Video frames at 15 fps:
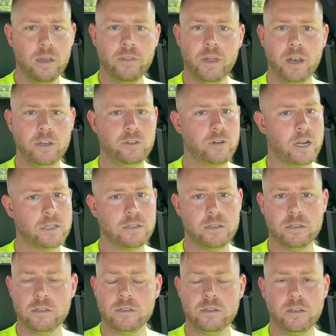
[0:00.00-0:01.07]
that
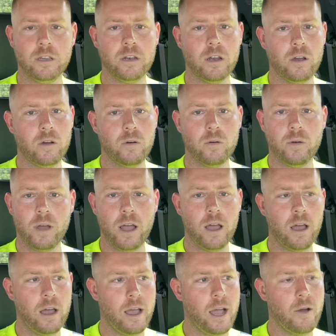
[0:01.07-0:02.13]
addresses,
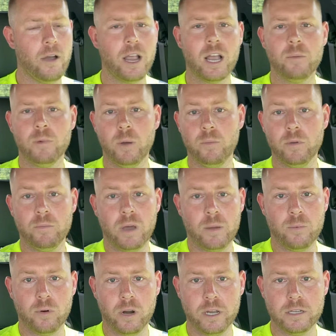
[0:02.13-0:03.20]
how I come up with my
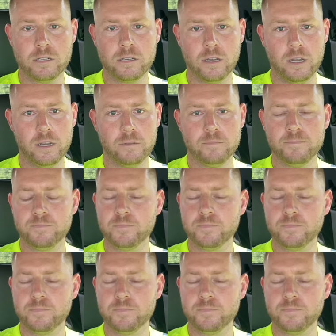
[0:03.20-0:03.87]
pricing,